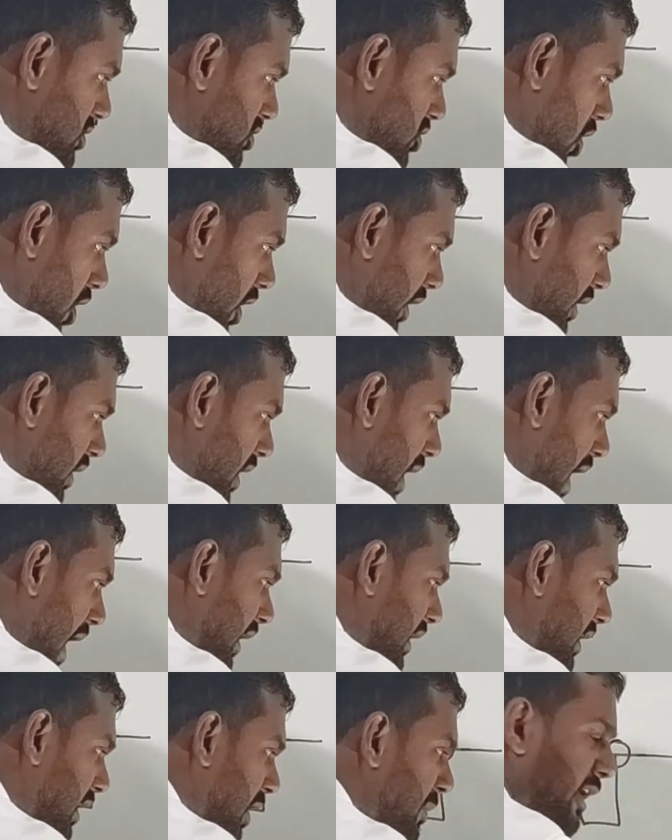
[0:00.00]
are joined
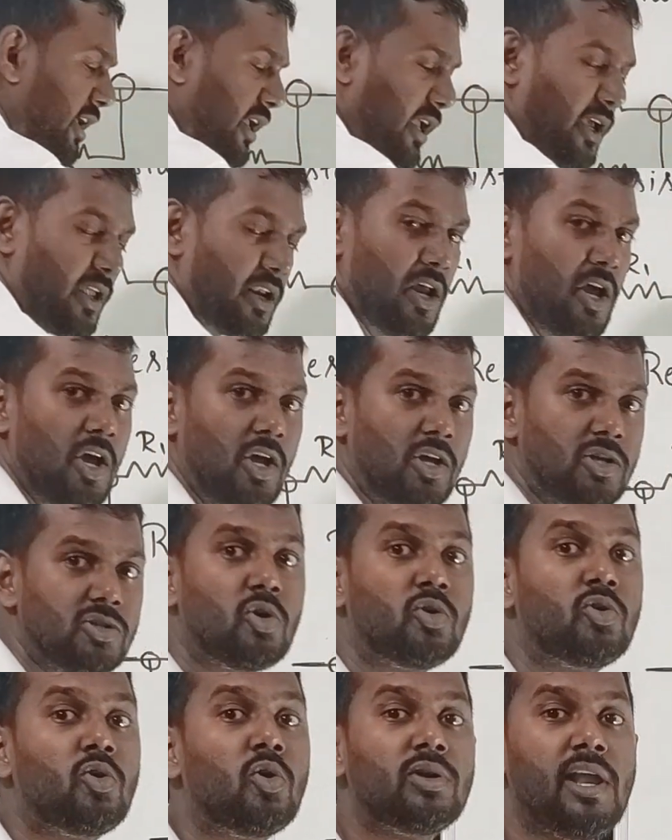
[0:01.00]
and coming here.
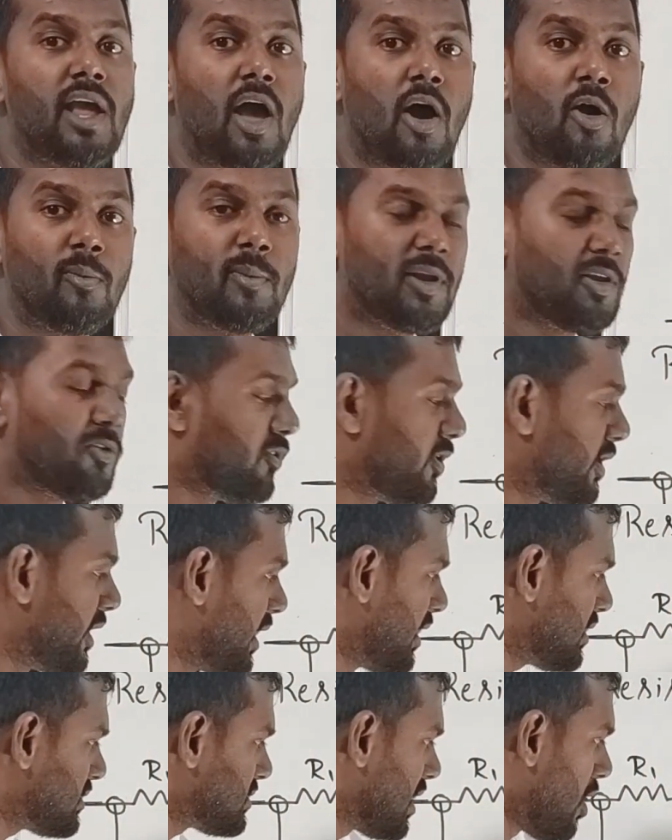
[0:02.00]
So totally how many
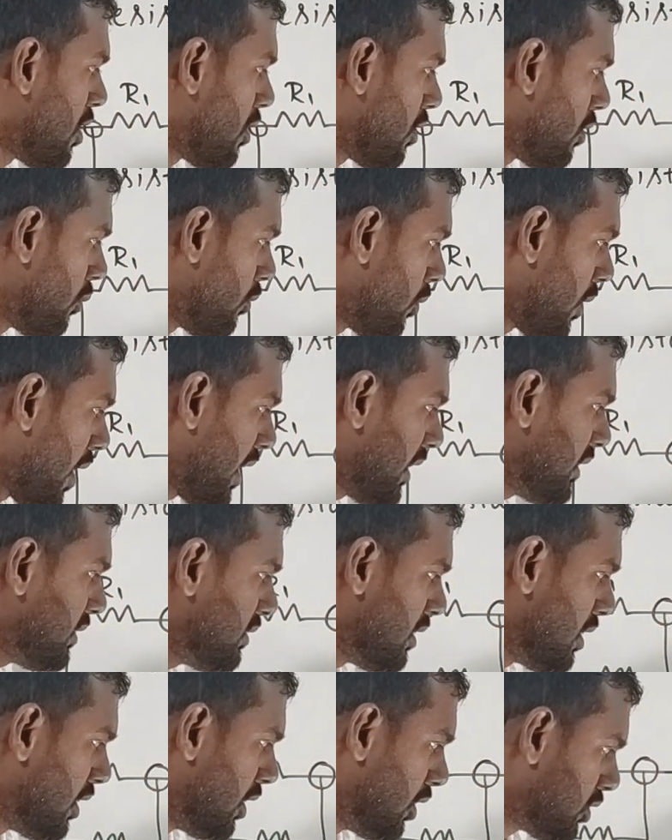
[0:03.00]
wires?
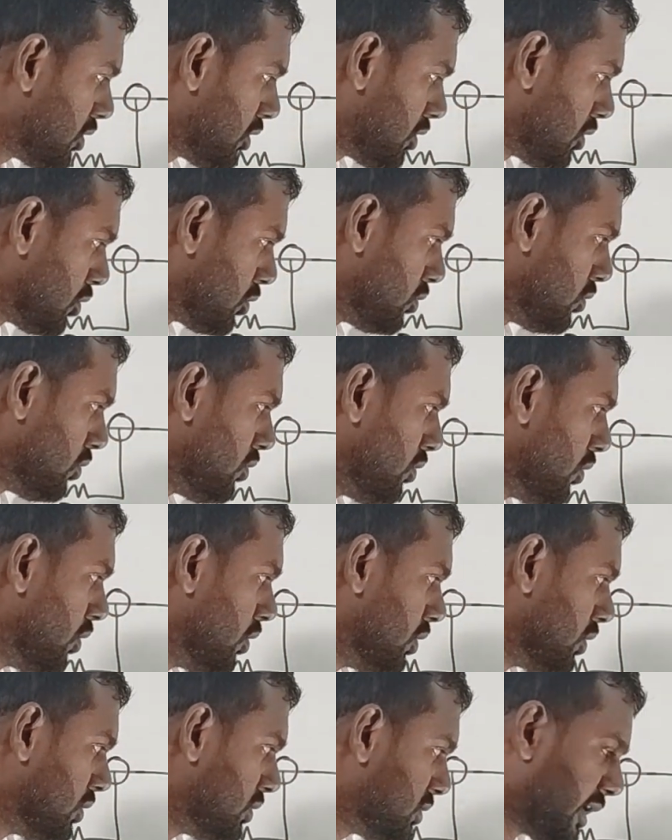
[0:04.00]
1,
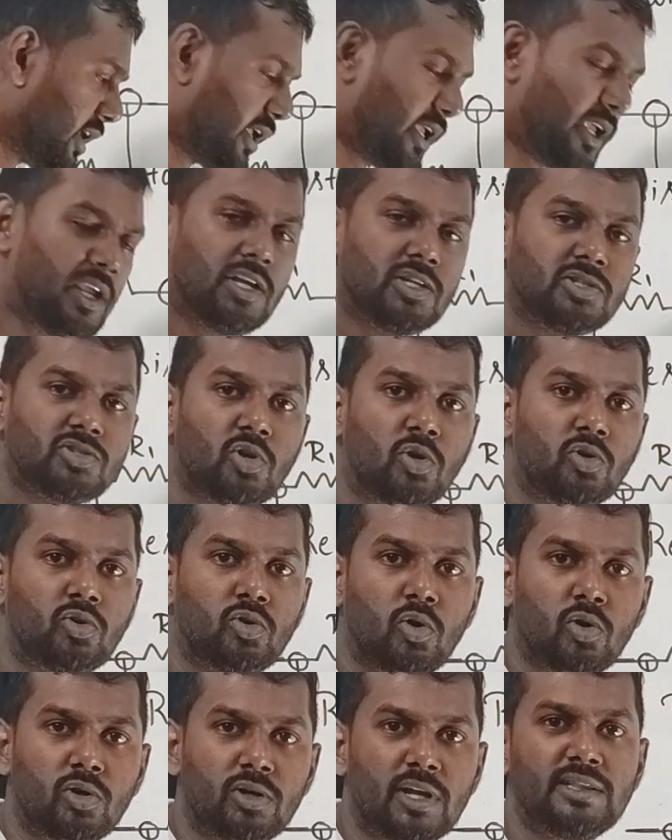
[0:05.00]
2, 3. So
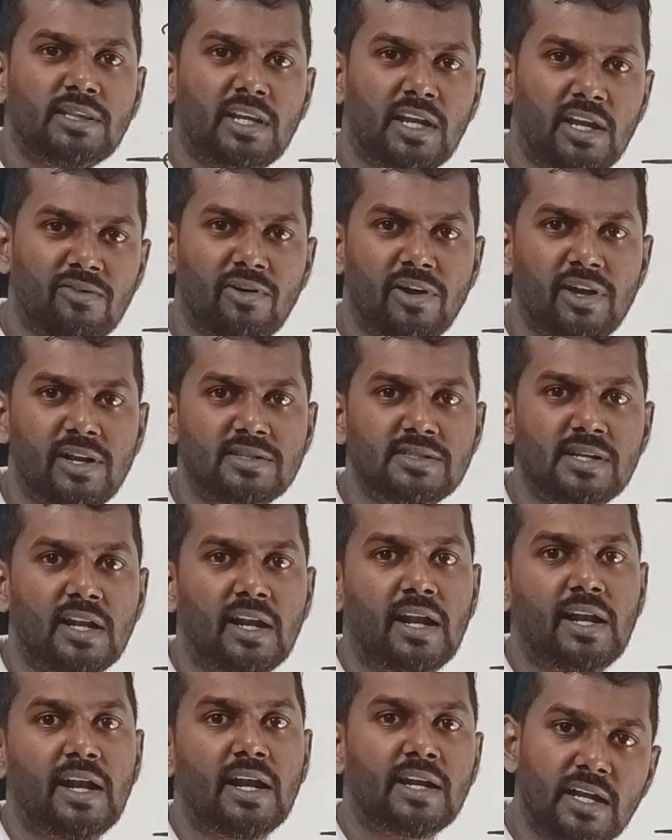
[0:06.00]
totally 3 wires are
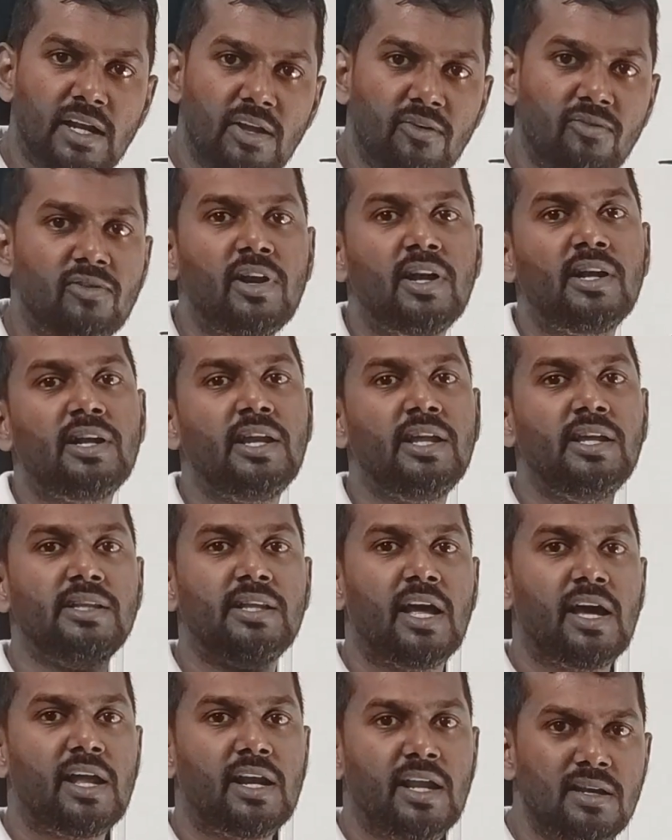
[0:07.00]
connected. Definitely
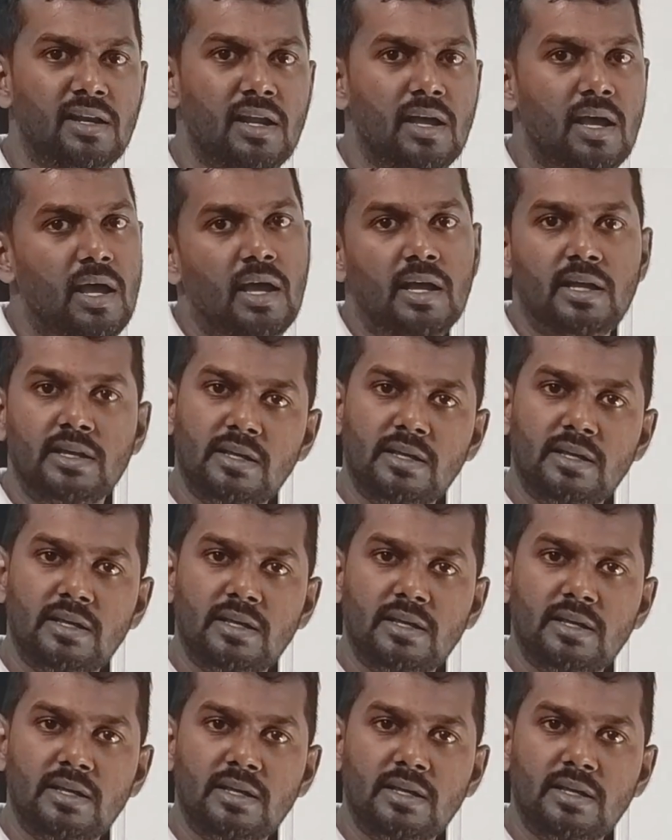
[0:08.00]
they are in